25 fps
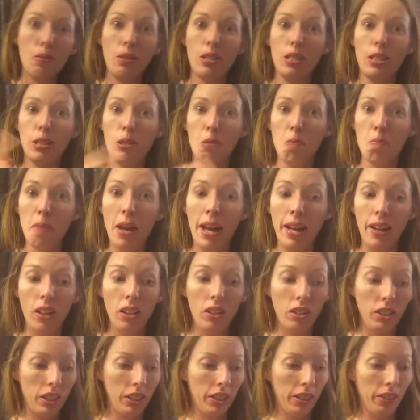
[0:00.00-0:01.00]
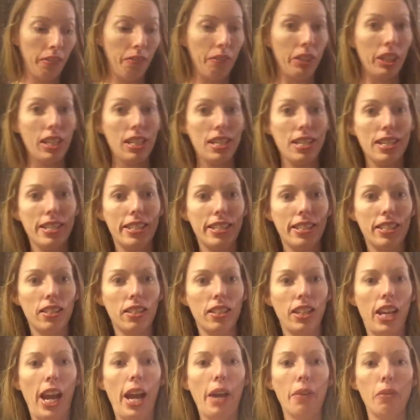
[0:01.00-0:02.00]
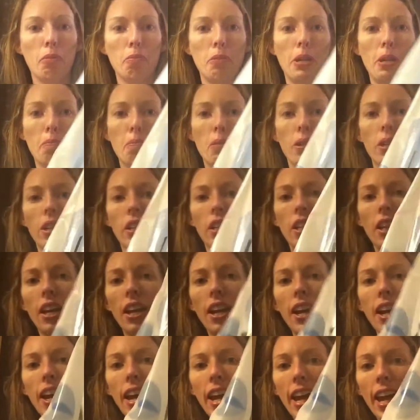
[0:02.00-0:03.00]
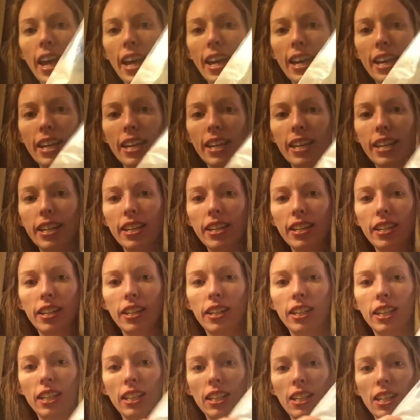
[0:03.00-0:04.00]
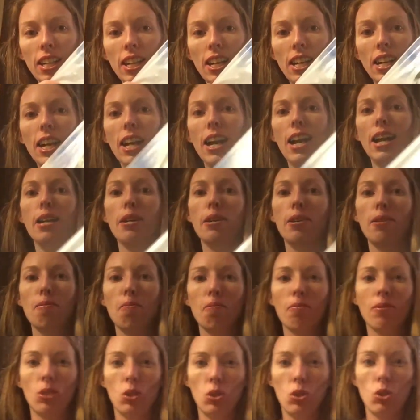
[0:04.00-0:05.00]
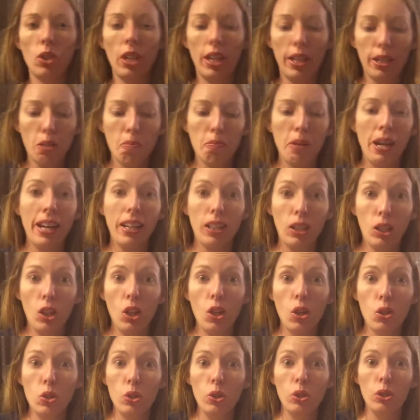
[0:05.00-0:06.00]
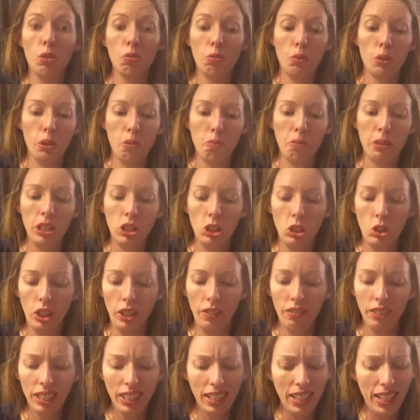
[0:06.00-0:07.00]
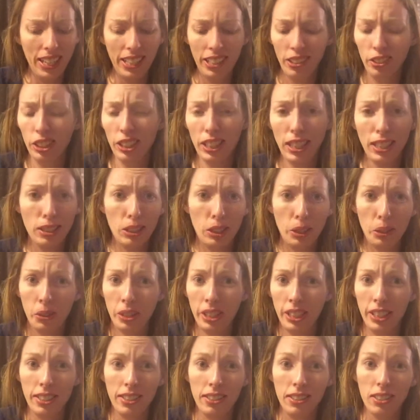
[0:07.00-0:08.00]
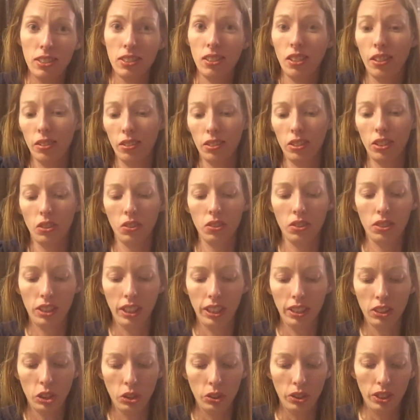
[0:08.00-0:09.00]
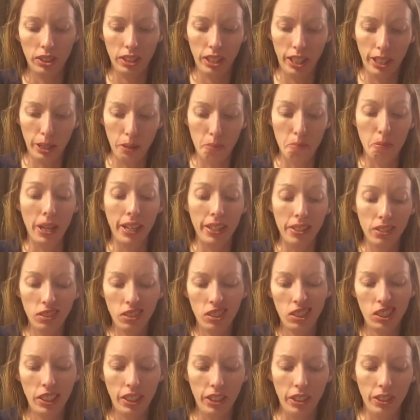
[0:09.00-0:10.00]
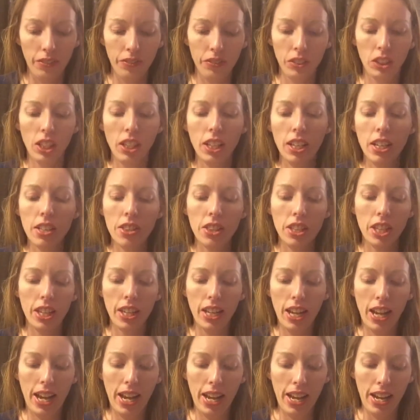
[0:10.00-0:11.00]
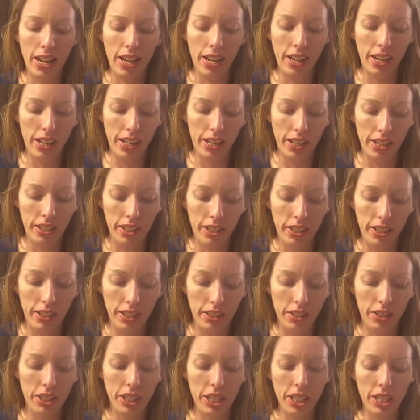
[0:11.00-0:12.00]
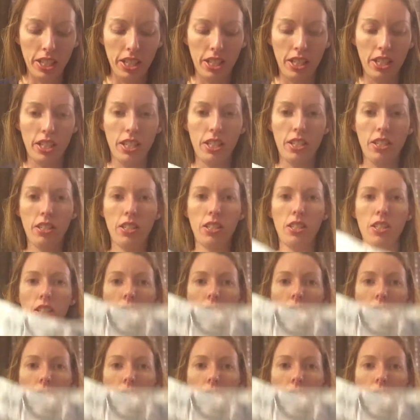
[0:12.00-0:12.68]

went to Belk because I remember, hey, I'm trying to buy clothes for the beach trip. And I only got two things, so don't get too excited. But still, they had these